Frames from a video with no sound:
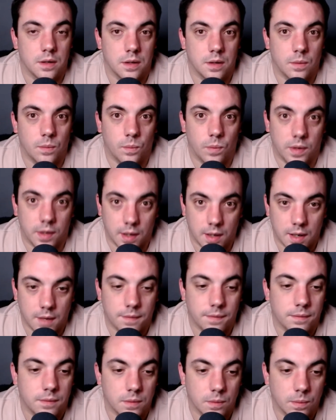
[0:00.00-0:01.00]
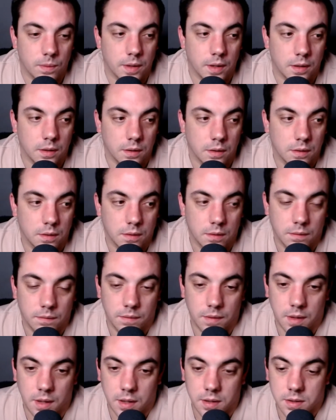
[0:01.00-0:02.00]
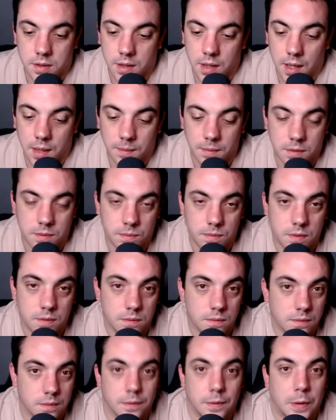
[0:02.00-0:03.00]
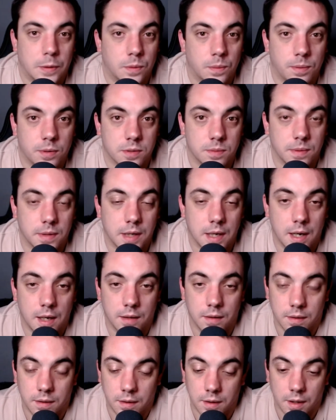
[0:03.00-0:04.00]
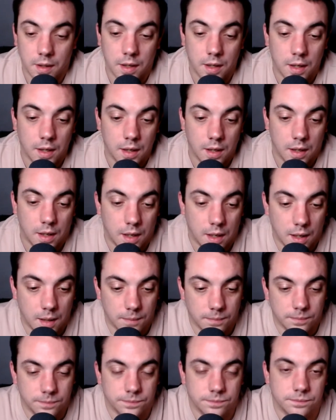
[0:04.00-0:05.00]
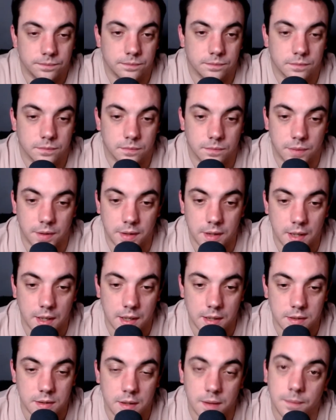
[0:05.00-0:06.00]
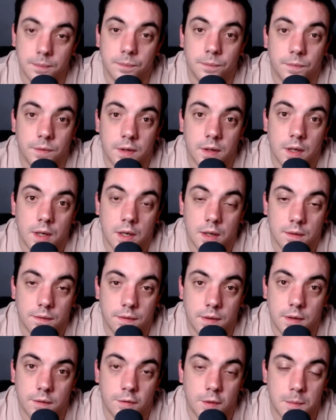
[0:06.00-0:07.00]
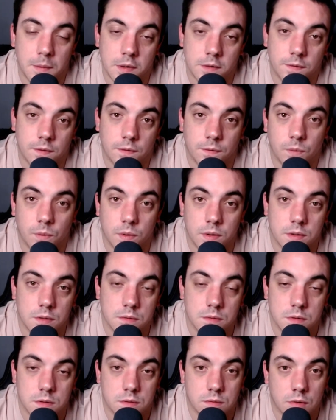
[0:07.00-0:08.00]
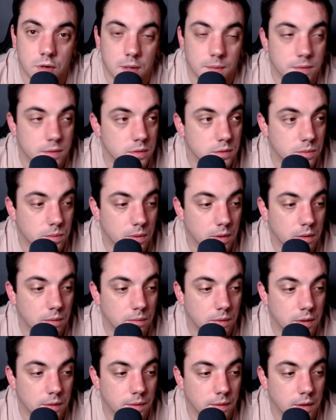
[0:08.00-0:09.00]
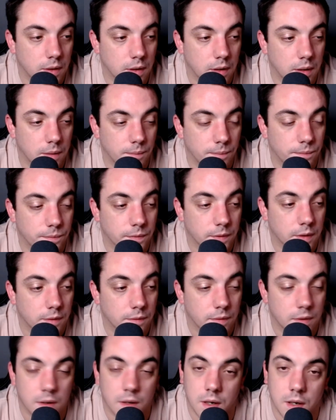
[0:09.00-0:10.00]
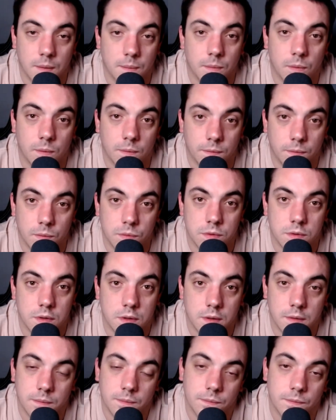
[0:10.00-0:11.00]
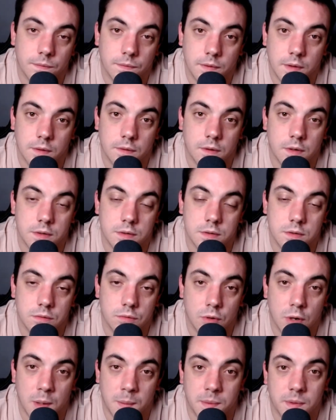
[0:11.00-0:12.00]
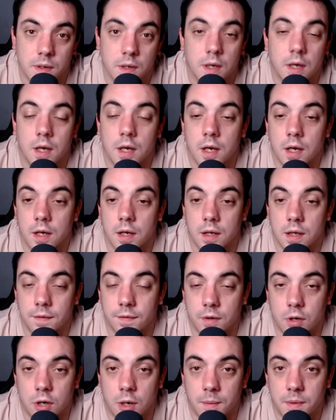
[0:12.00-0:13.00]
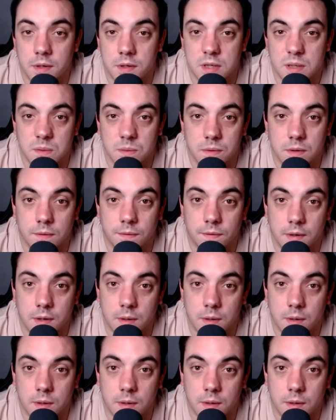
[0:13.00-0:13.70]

We have to win the next game as we as we possibly can. Um, but yeah, that's it. Thank you very much for the 42 subscribers as well. Um, very humble and fortunate that you guys subscribed. Leave a comment, to what you think